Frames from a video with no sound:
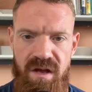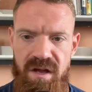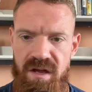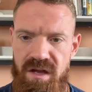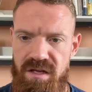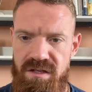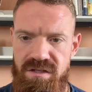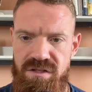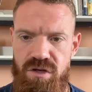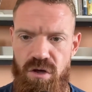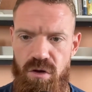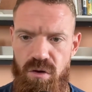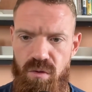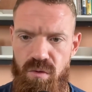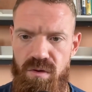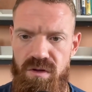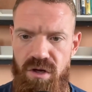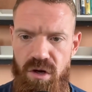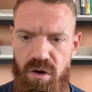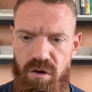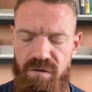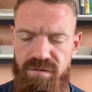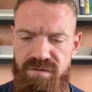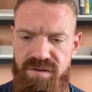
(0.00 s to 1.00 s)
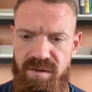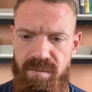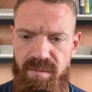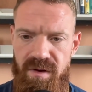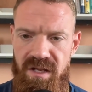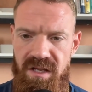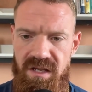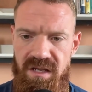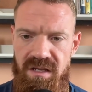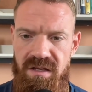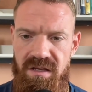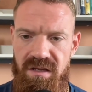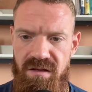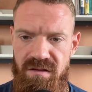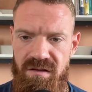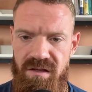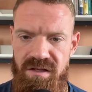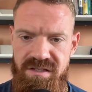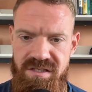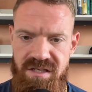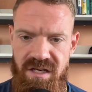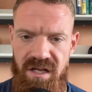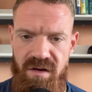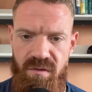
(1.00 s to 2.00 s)
And so, if somebody
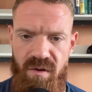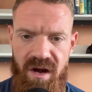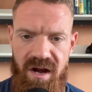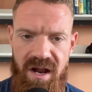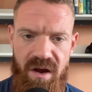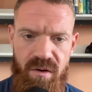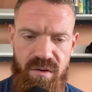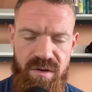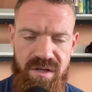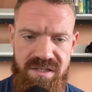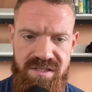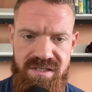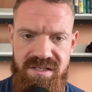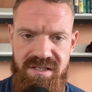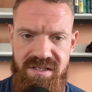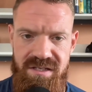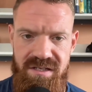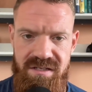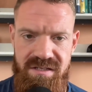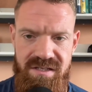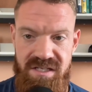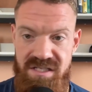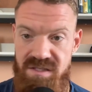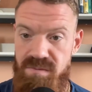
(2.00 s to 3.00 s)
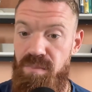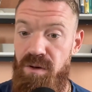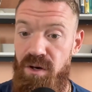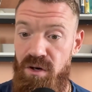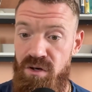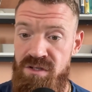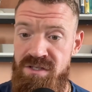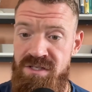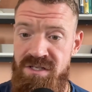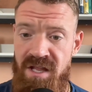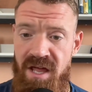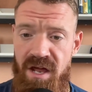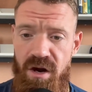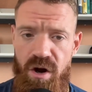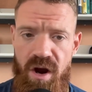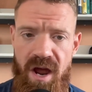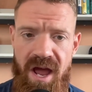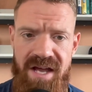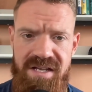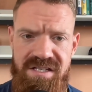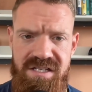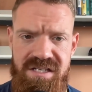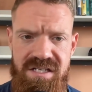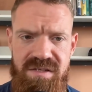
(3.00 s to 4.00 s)
listening right now is experiencing that or
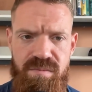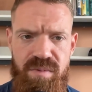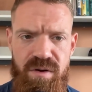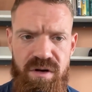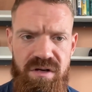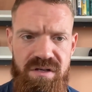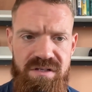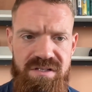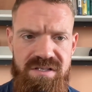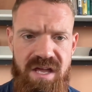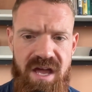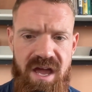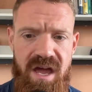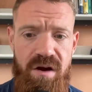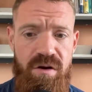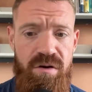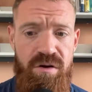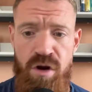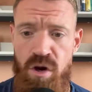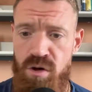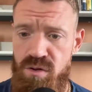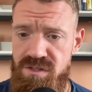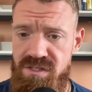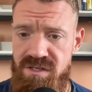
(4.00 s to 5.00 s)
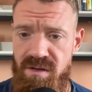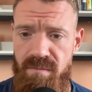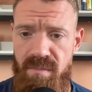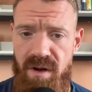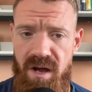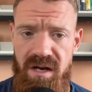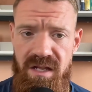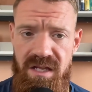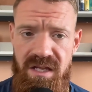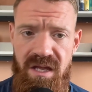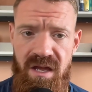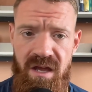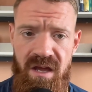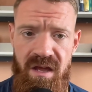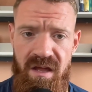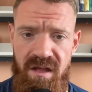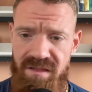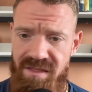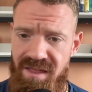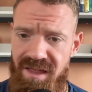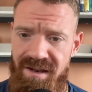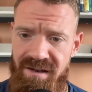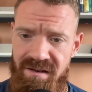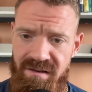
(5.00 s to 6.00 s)
has experienced that or knows somebody,
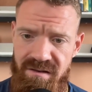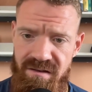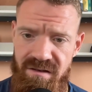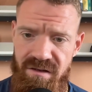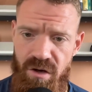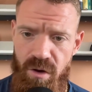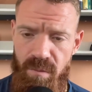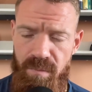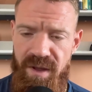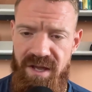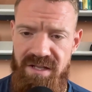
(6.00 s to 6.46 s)
then, pay